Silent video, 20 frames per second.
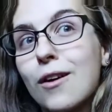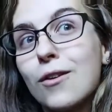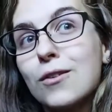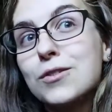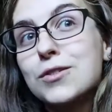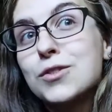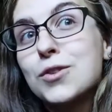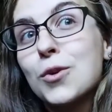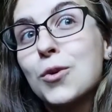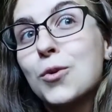
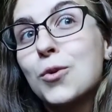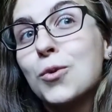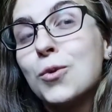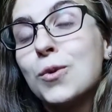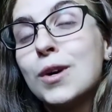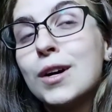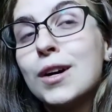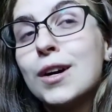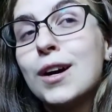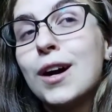also
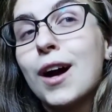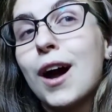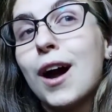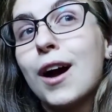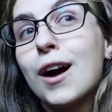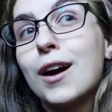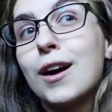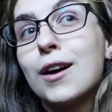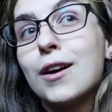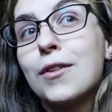
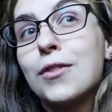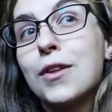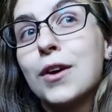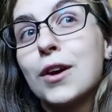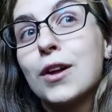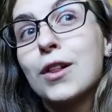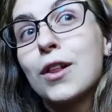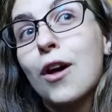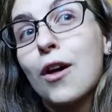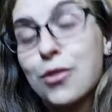the
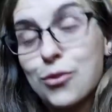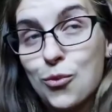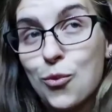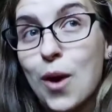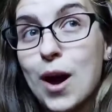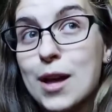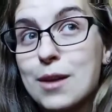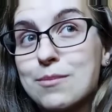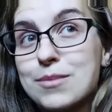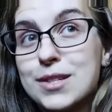cloth
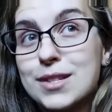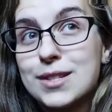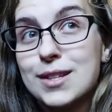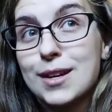wipes.